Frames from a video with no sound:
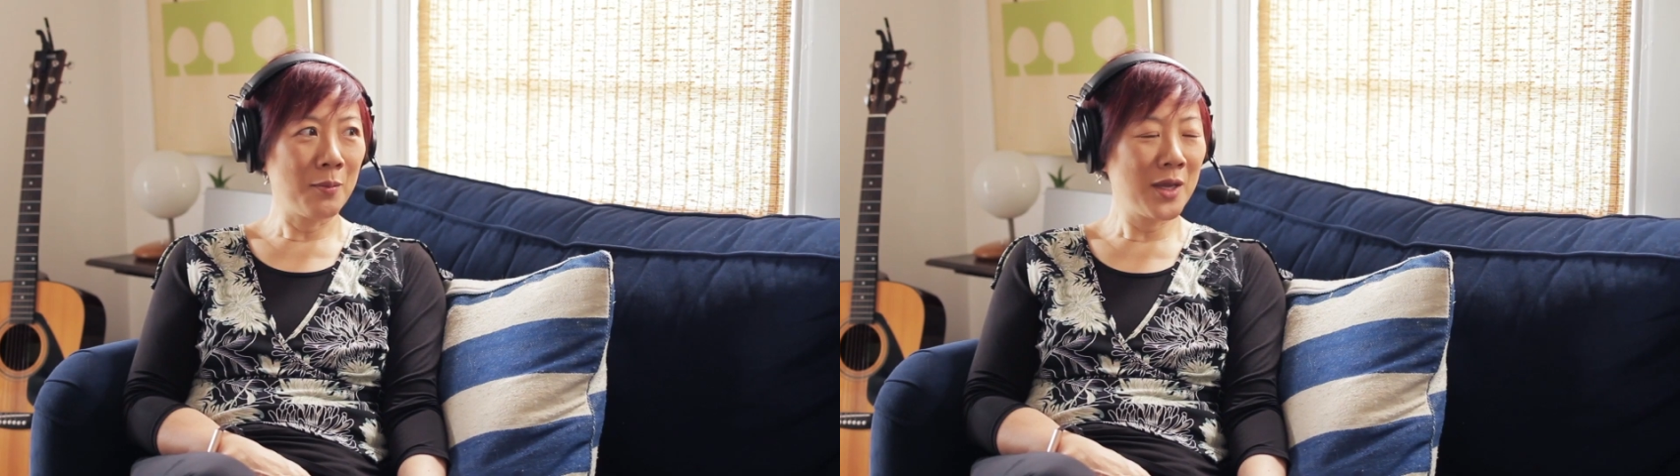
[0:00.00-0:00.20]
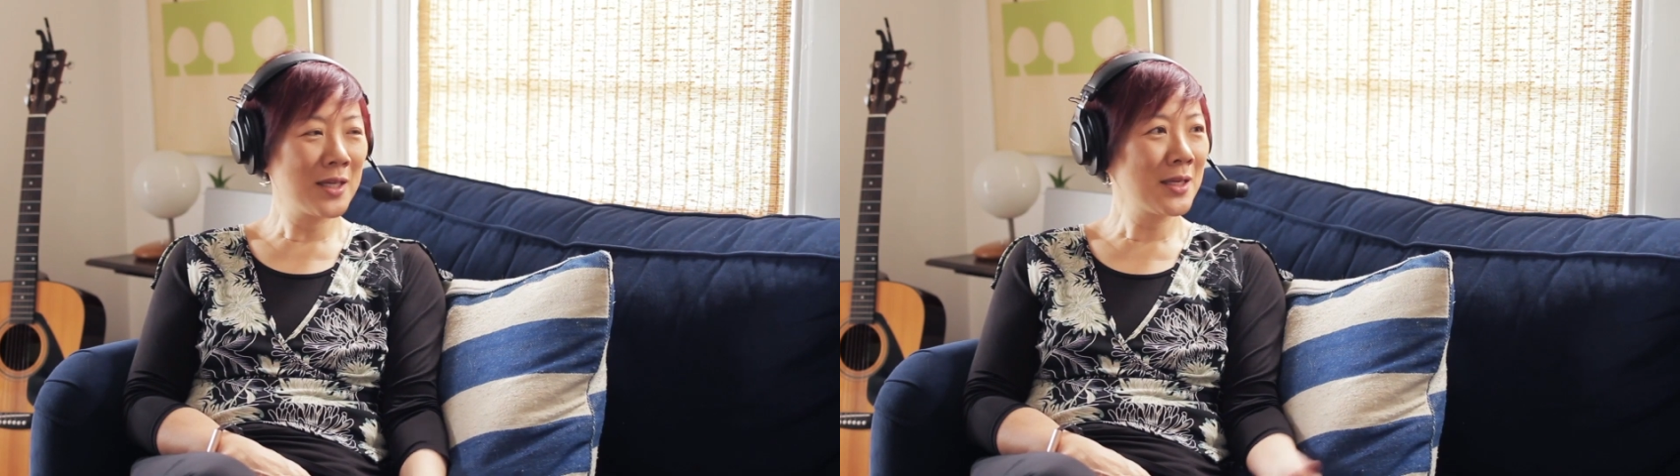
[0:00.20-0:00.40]

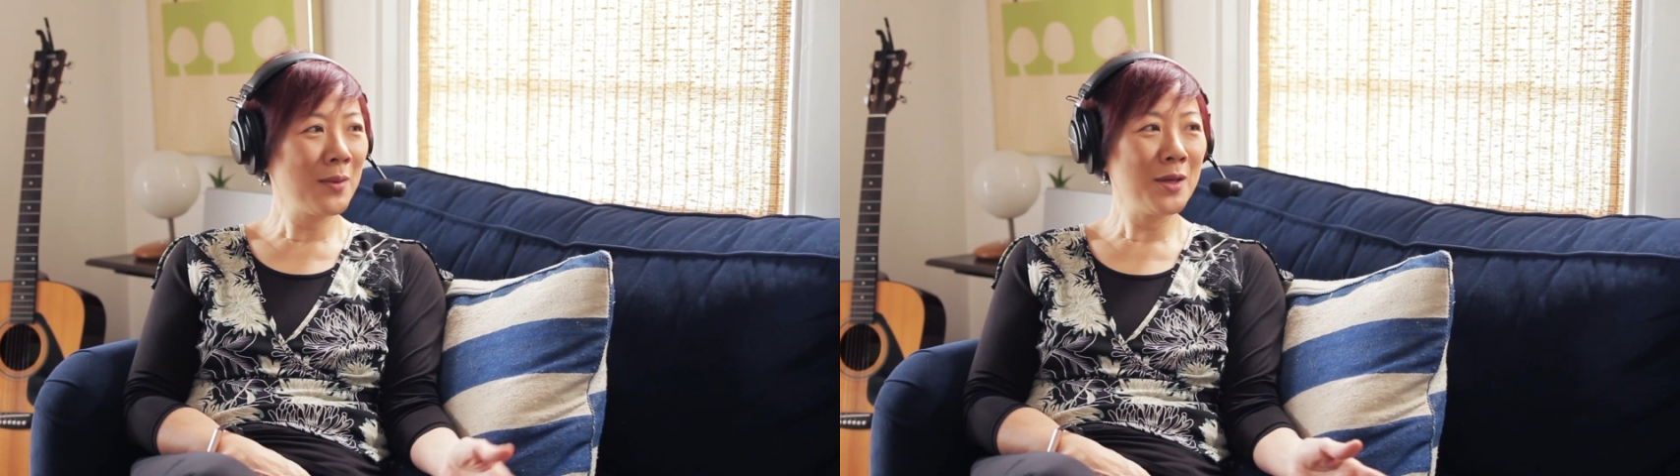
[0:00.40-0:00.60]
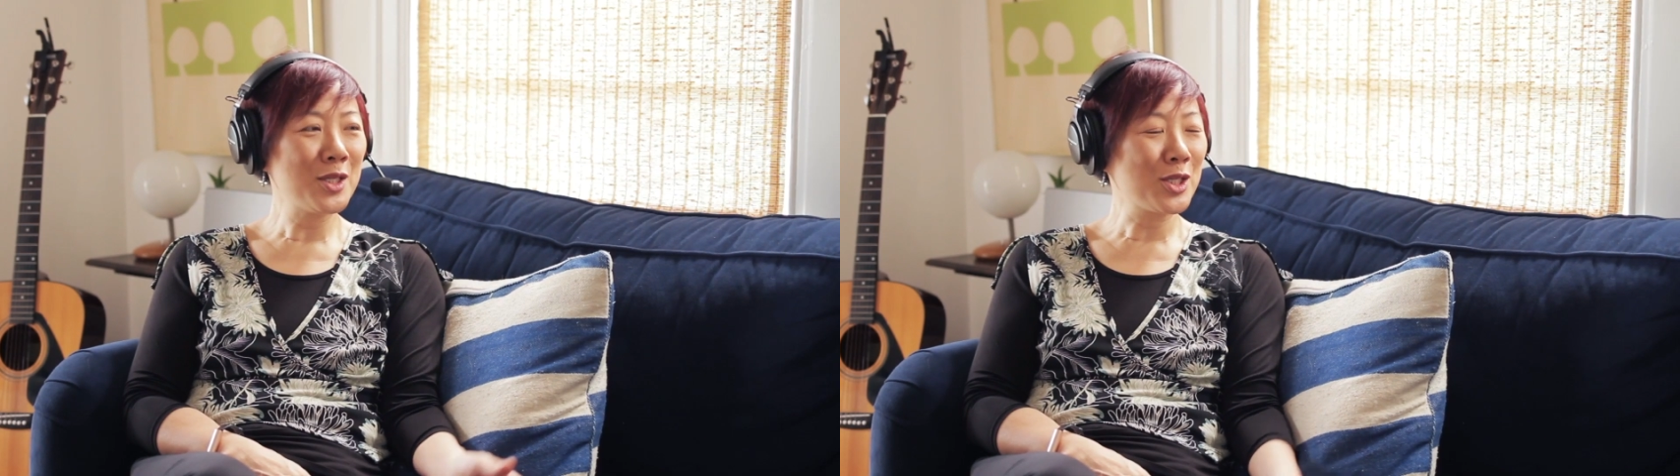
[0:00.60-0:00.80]
Because
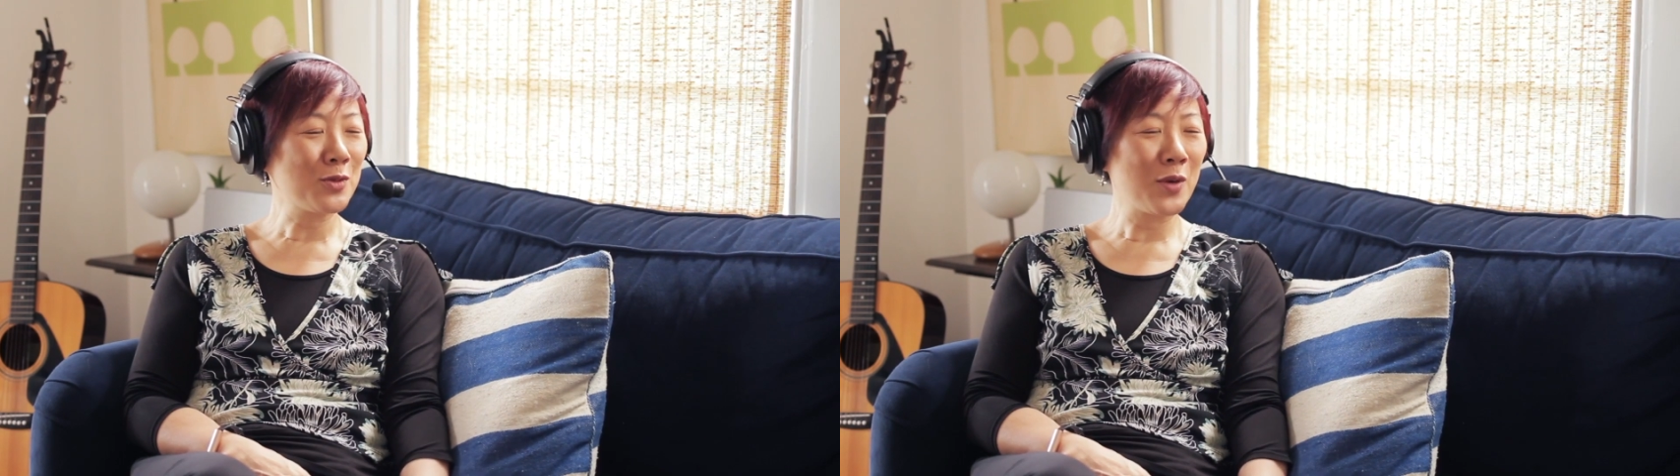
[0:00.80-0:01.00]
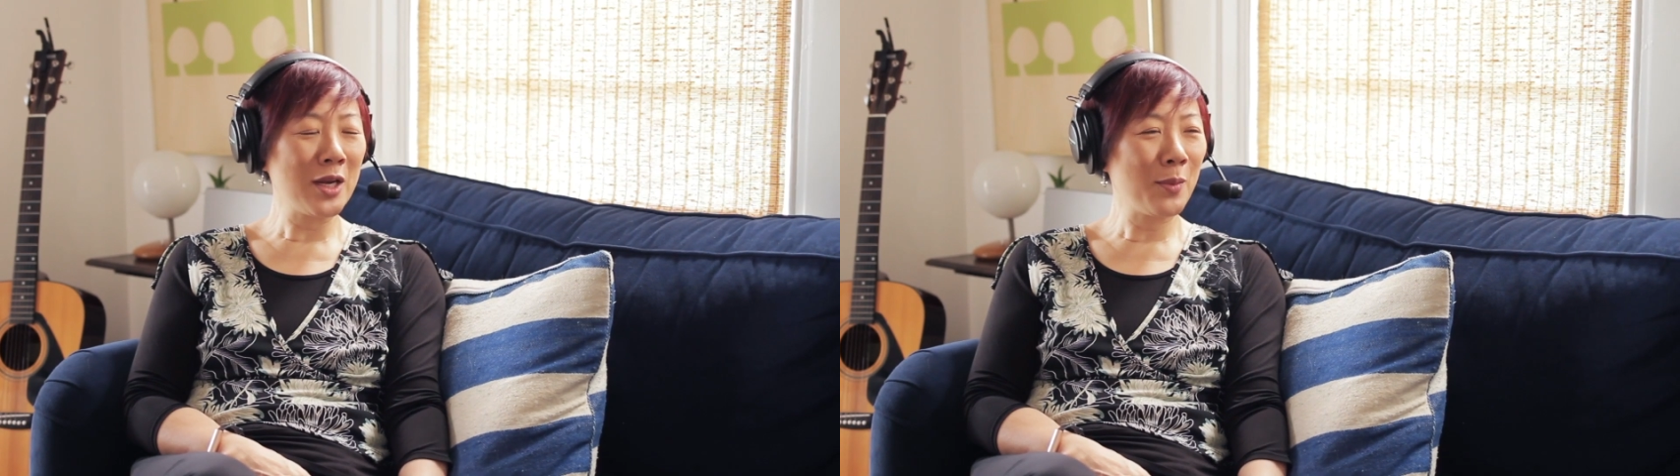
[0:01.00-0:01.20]
sometimes you just
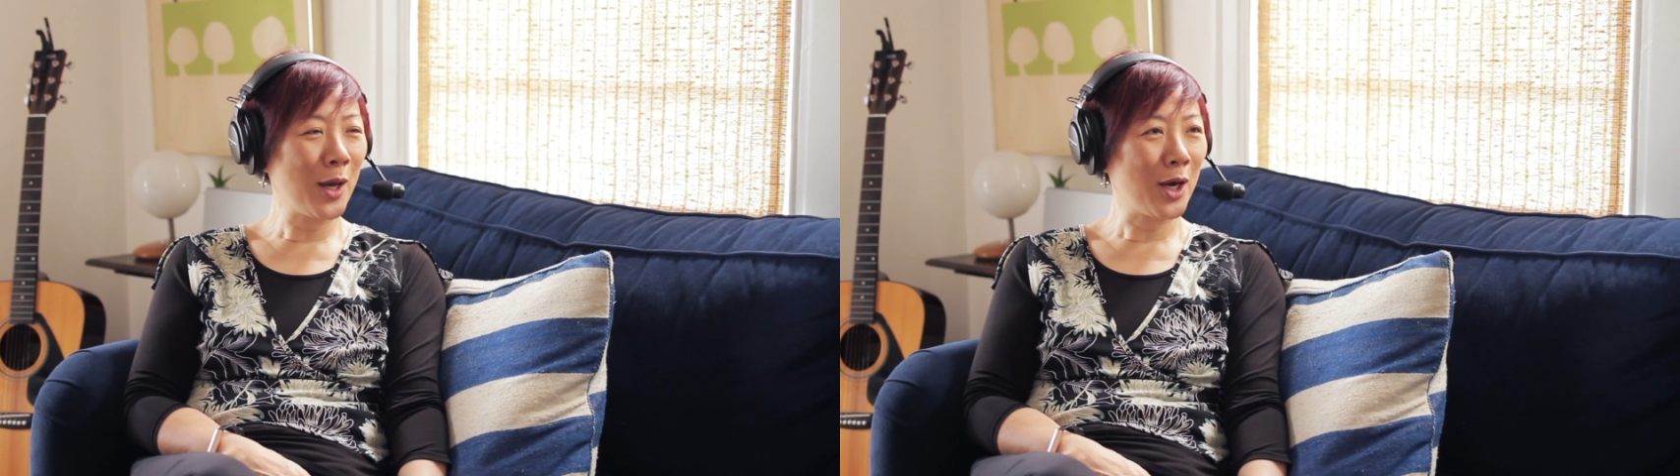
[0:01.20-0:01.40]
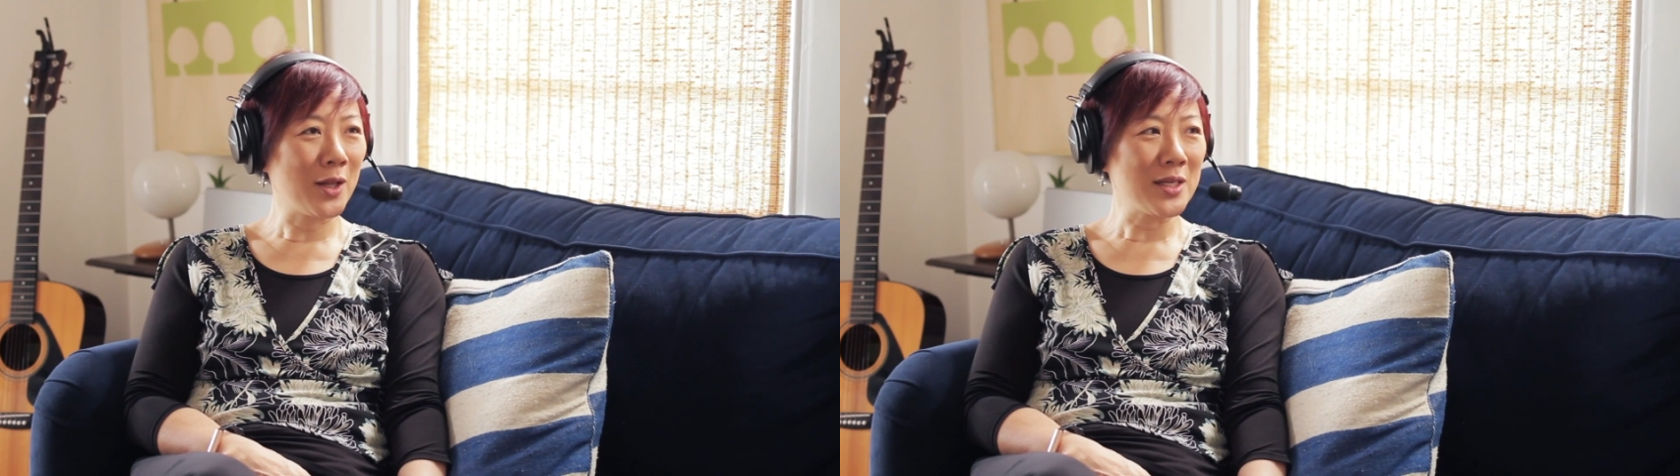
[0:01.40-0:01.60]
read
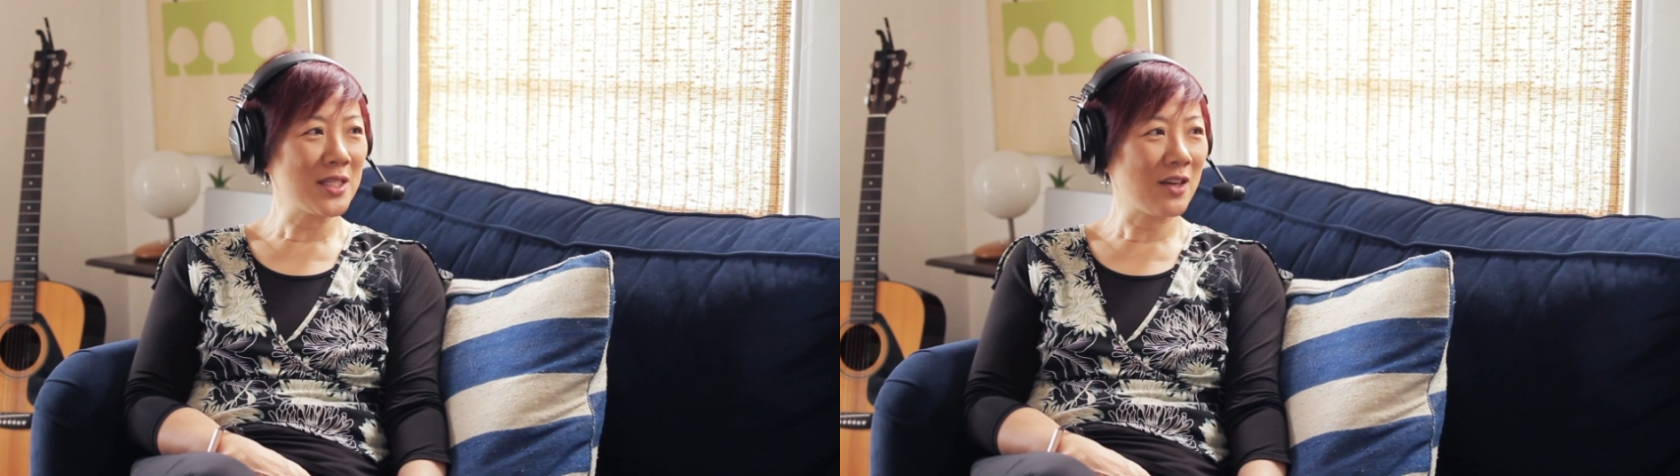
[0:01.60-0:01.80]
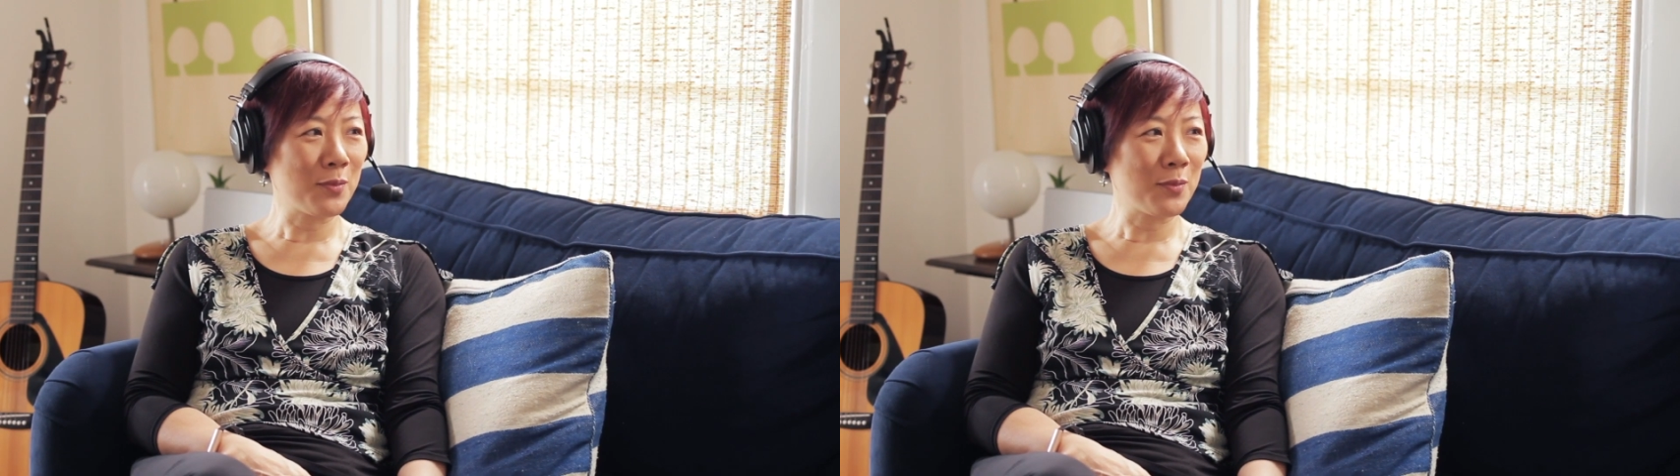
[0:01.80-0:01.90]
about all this stuff,